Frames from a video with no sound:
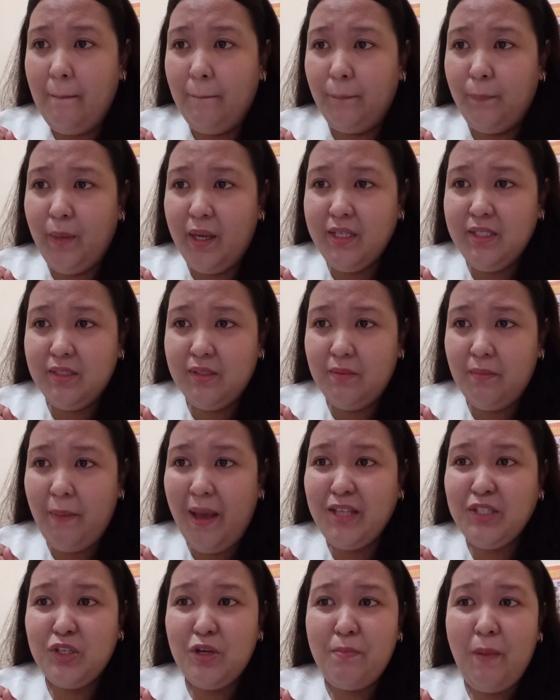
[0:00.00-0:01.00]

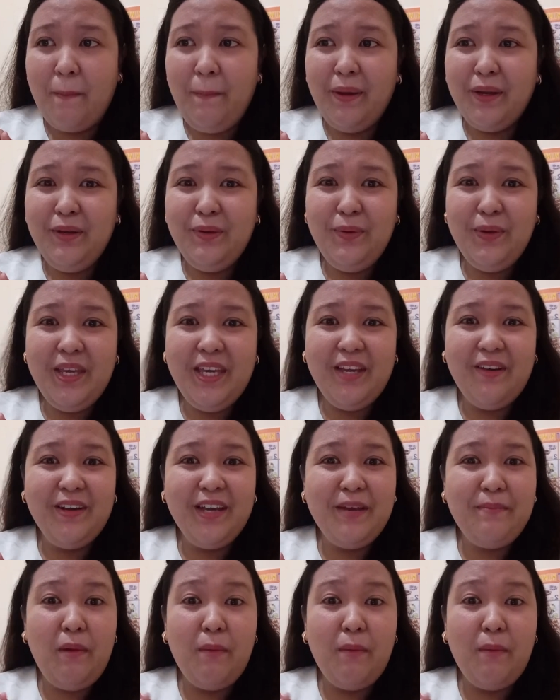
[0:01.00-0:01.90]
Master Babanuki, okay,